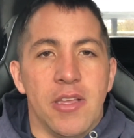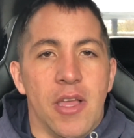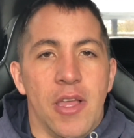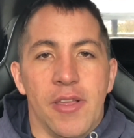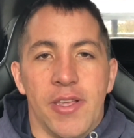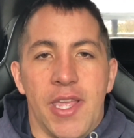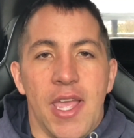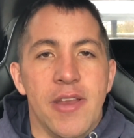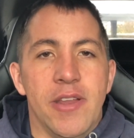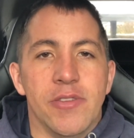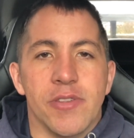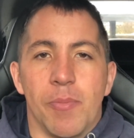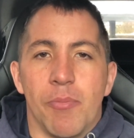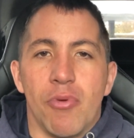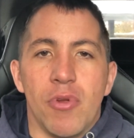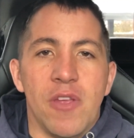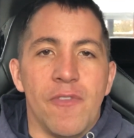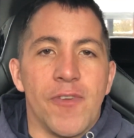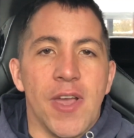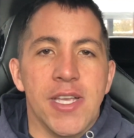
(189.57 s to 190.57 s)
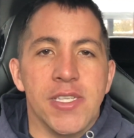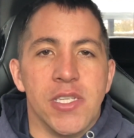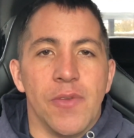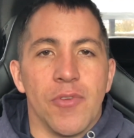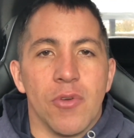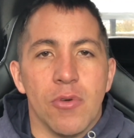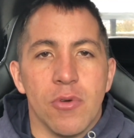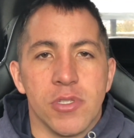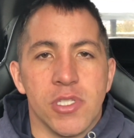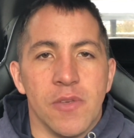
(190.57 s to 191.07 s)
again, it's a pre-facelift
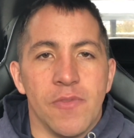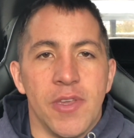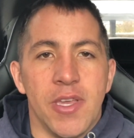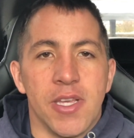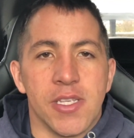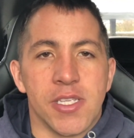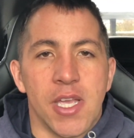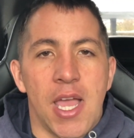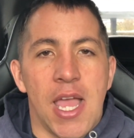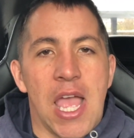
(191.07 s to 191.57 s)
Corsa VXR.